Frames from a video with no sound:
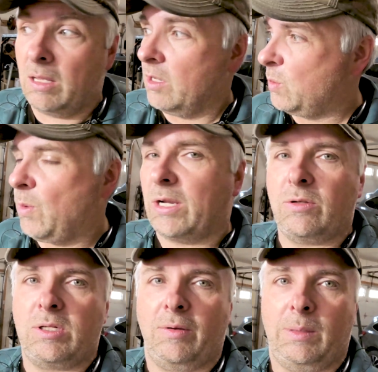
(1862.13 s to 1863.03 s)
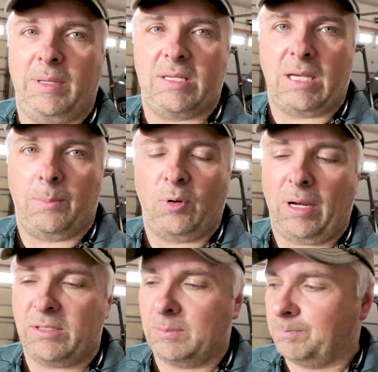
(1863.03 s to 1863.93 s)
Springs are still going to be the same
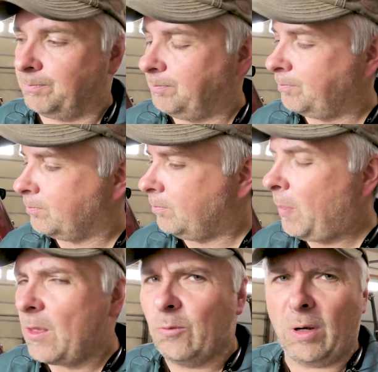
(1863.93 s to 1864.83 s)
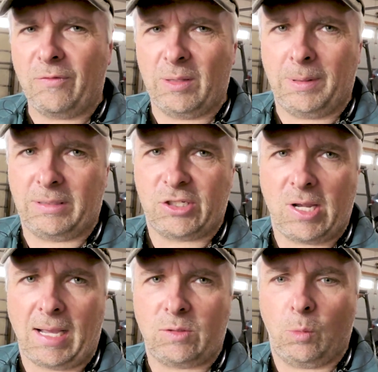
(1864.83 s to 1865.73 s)
price, roughly, but the
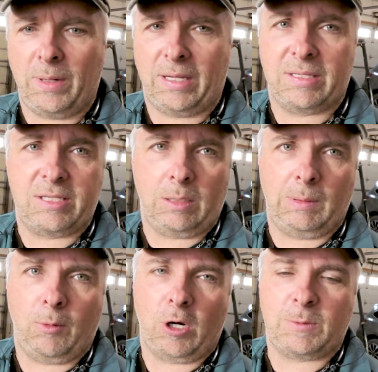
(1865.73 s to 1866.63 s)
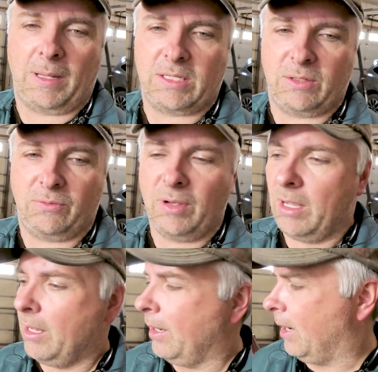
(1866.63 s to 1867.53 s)
shocks will be considerably more expensive
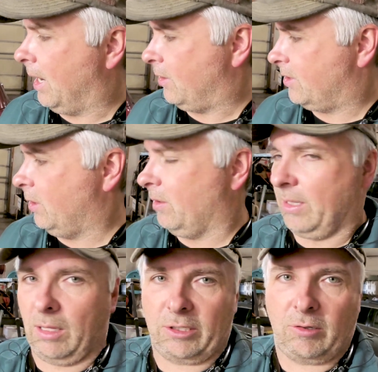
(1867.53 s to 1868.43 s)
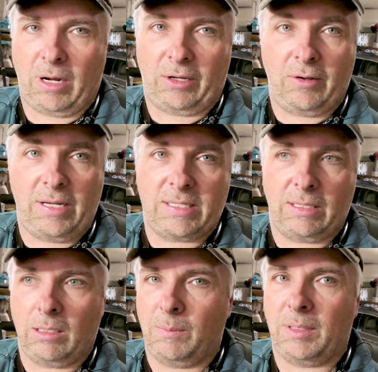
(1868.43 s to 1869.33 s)
just due to the electronic goodies in
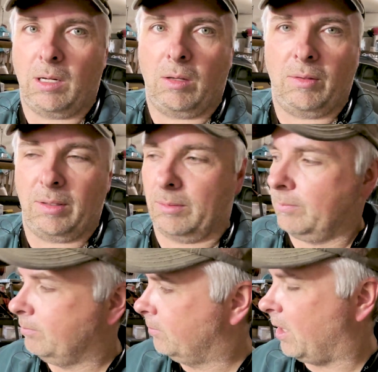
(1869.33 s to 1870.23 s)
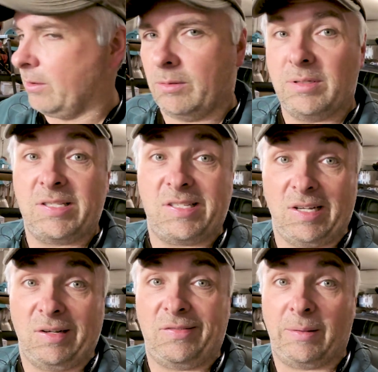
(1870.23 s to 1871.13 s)
them and all the other
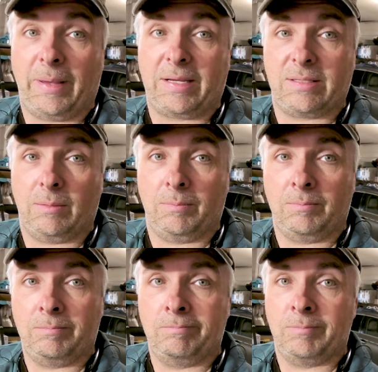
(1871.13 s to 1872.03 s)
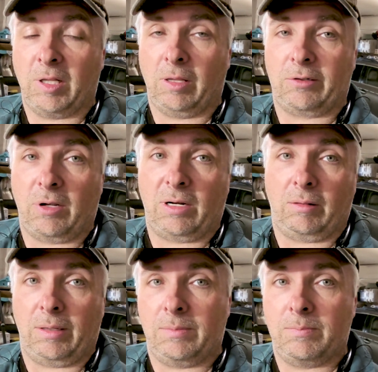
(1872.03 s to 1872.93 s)
stuff that makes them
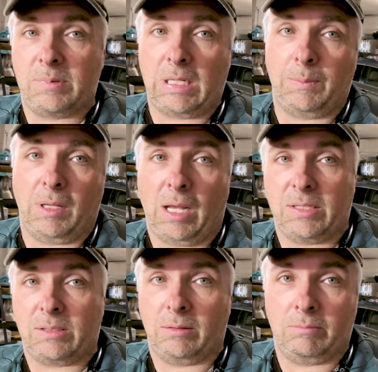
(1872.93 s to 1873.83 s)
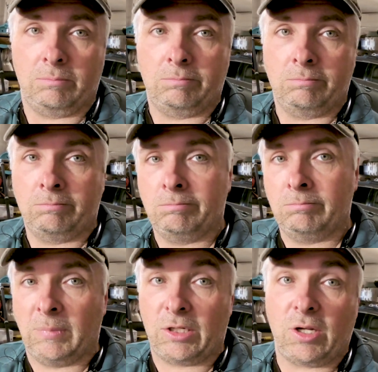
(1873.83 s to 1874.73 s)
electronically stabilized and
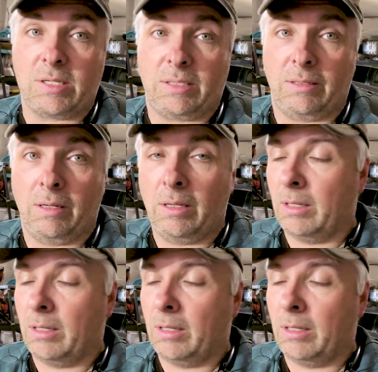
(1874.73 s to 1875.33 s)
adjusted.